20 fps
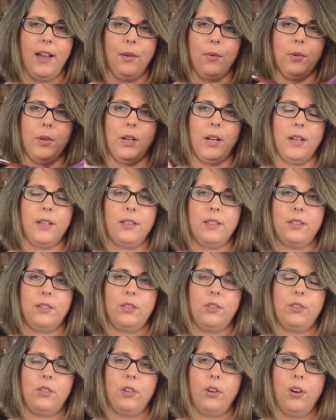when I
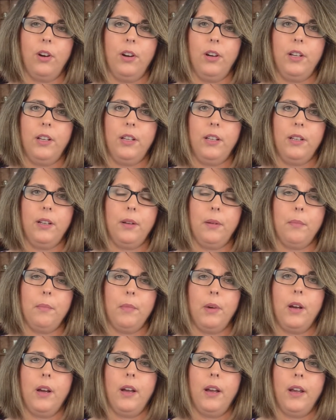started
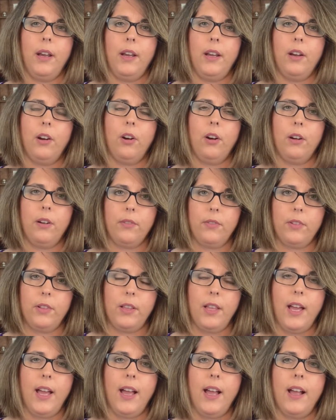my Heart of
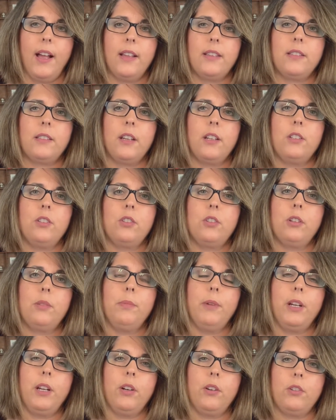Glass, I
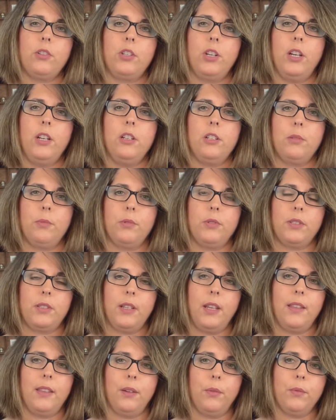took my interchangeable
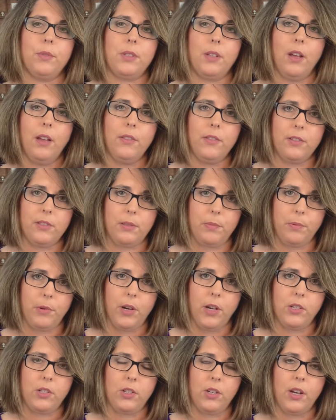set that was on this
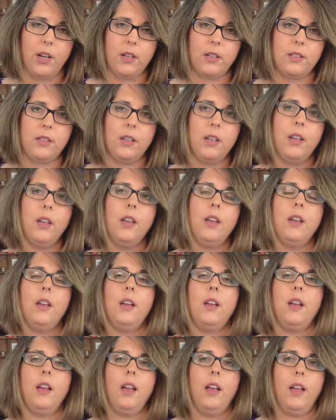project
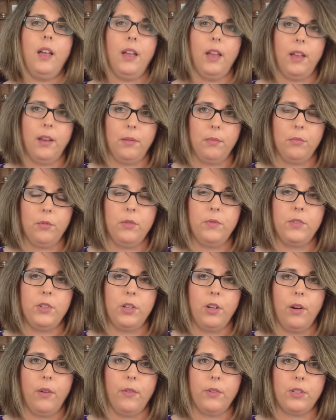and moved
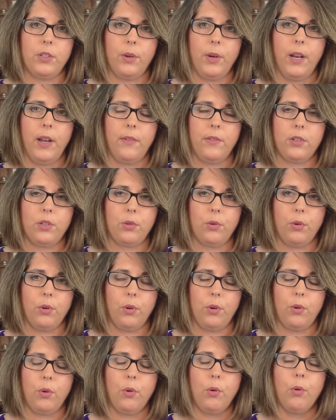it over so I'd have a
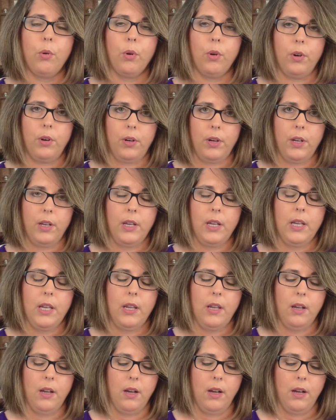shorter cord.
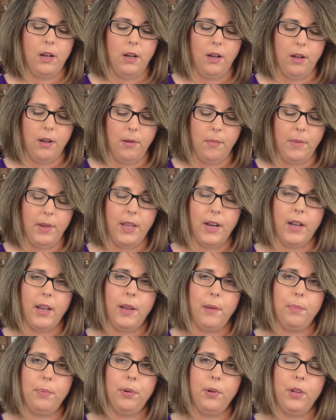And I
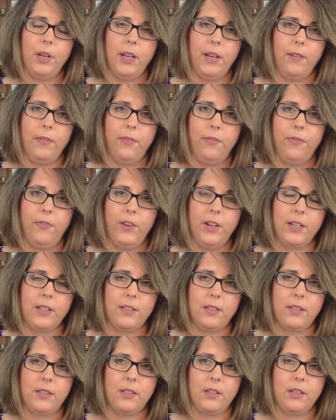had put a
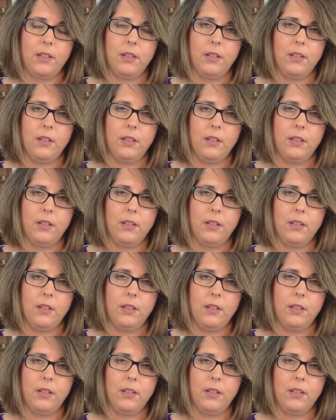fixed